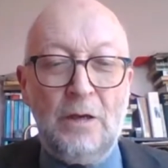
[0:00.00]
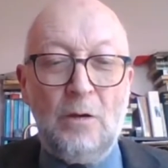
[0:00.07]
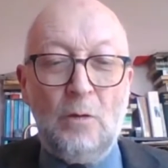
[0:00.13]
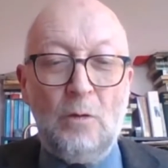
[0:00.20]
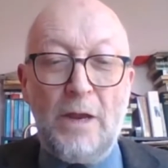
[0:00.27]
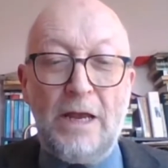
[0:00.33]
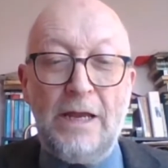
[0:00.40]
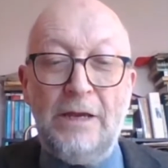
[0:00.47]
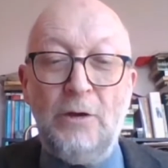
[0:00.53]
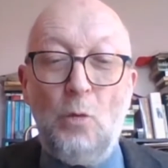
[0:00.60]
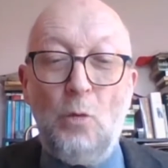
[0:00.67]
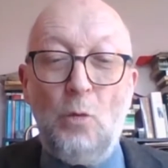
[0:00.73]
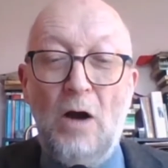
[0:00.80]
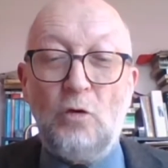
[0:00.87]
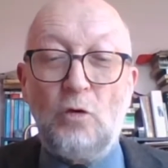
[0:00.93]
We are in a
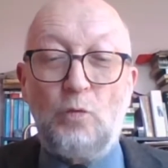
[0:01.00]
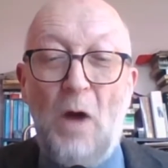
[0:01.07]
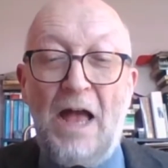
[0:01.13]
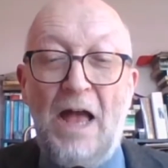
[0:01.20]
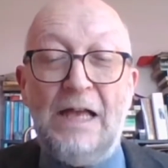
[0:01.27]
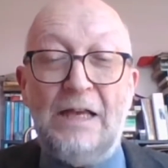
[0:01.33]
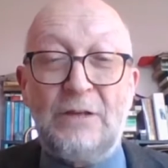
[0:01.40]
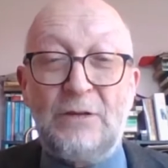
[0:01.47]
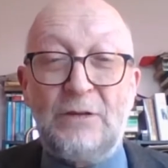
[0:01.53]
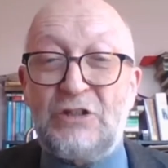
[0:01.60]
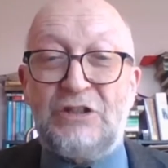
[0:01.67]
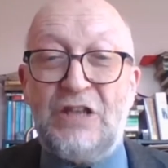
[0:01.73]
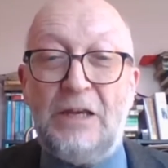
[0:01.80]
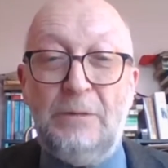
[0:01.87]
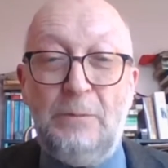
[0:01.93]
world where the
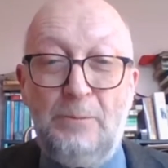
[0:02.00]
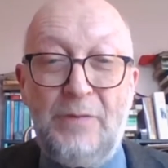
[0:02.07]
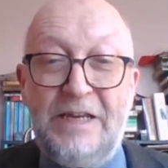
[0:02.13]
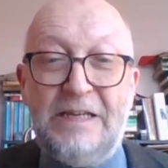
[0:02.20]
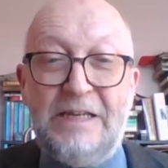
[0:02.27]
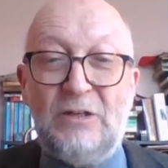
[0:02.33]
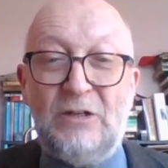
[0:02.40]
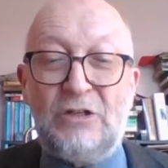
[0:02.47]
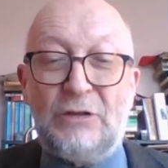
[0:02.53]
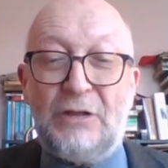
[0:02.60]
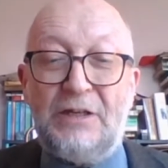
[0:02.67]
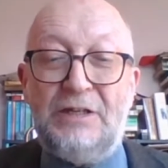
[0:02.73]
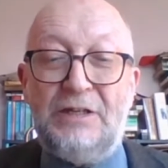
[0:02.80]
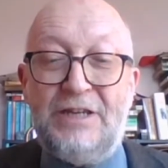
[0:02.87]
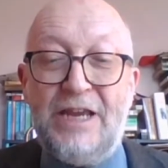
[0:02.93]
sun beats,
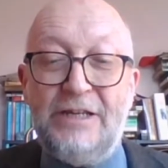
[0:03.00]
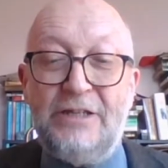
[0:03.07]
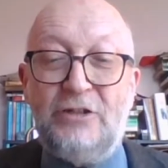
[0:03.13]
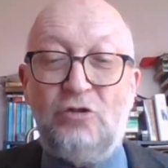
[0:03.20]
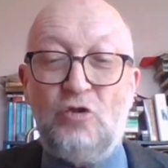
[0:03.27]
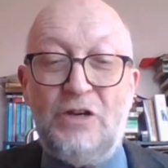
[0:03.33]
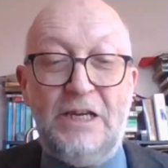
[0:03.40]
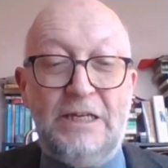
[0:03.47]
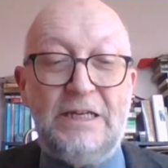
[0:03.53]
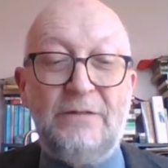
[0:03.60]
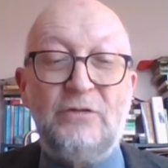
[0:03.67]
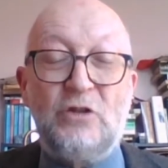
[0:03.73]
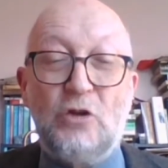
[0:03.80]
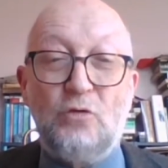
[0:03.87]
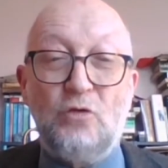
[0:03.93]
the dead tree
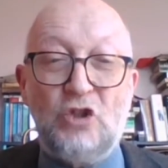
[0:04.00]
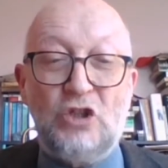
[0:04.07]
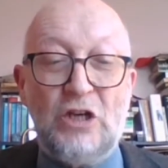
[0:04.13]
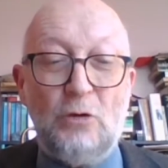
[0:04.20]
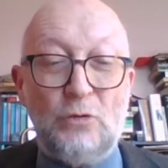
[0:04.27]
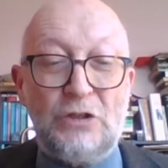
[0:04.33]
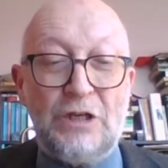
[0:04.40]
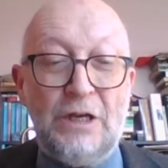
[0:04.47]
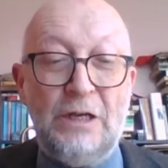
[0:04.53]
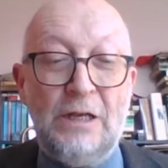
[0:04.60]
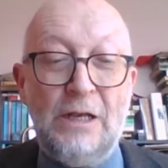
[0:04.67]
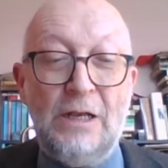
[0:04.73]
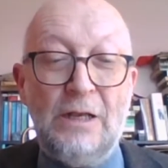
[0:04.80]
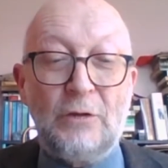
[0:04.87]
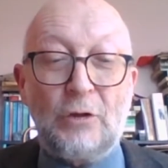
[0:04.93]
gives no shelter,
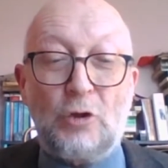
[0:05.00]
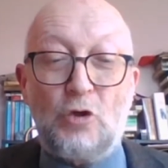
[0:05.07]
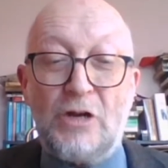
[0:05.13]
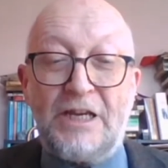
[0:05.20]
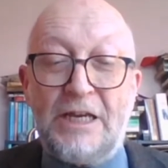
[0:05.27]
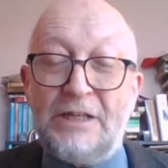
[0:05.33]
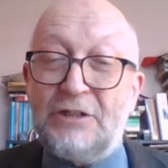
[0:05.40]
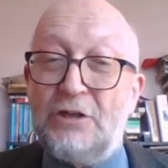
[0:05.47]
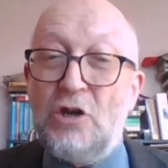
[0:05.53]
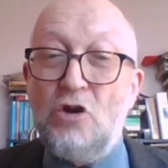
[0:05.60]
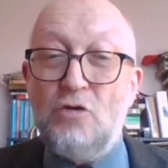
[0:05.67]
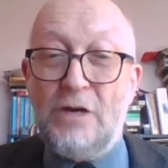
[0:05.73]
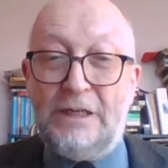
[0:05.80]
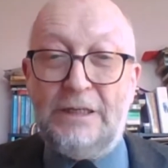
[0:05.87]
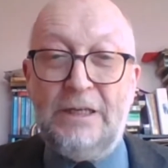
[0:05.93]
the cricket no
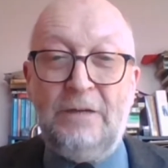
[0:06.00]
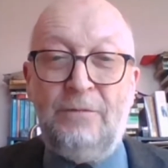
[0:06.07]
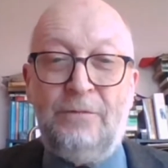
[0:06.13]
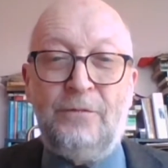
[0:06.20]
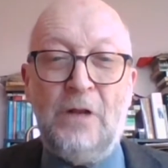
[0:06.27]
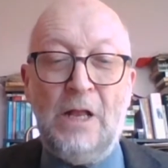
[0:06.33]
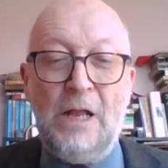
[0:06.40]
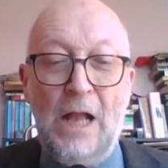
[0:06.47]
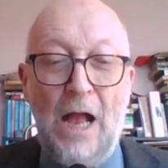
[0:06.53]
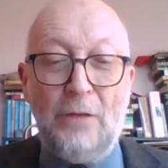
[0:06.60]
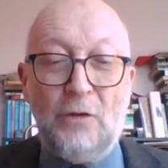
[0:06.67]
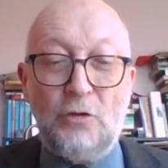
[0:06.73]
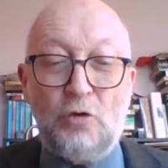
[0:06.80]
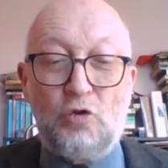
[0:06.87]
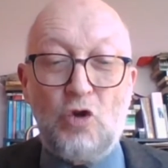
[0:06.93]
relief, and
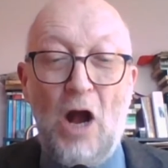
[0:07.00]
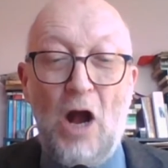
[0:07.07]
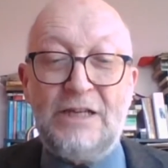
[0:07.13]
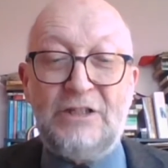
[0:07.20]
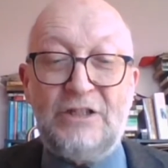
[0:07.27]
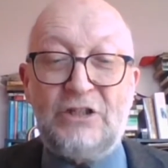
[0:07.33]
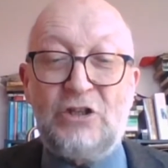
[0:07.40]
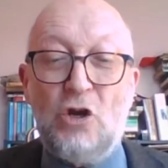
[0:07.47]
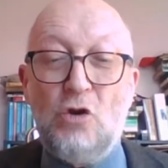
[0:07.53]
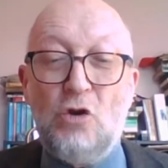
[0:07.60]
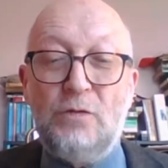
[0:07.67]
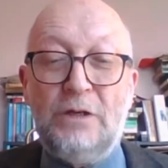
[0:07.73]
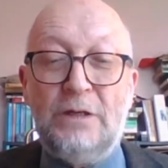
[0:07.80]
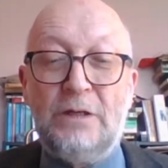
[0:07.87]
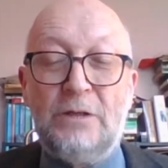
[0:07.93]
the dry
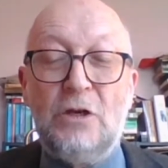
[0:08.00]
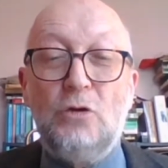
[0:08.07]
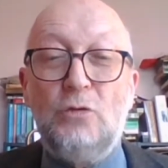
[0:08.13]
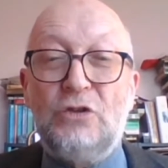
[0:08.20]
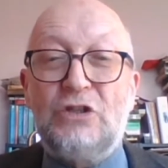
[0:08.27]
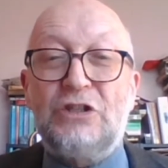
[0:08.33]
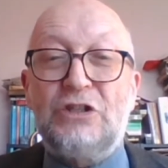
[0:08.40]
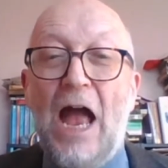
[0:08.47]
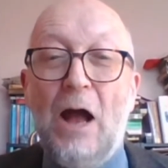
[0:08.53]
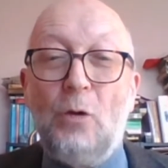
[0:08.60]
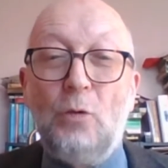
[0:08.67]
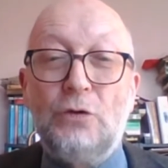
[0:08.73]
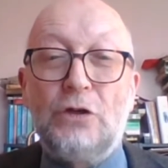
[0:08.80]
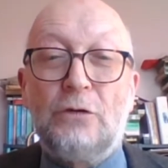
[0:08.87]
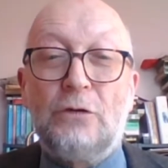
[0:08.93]
stone no
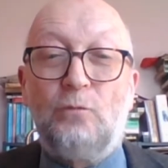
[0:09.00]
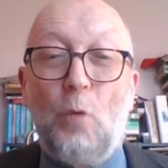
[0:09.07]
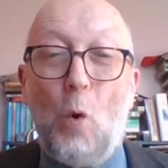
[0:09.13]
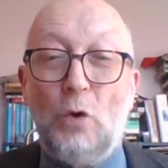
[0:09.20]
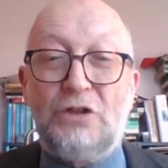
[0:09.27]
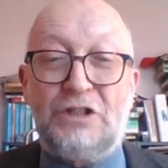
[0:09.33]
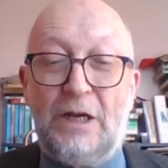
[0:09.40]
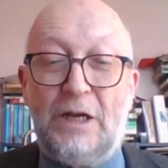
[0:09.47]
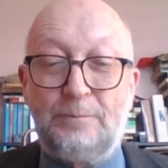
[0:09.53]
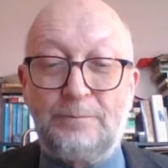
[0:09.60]
sound of water.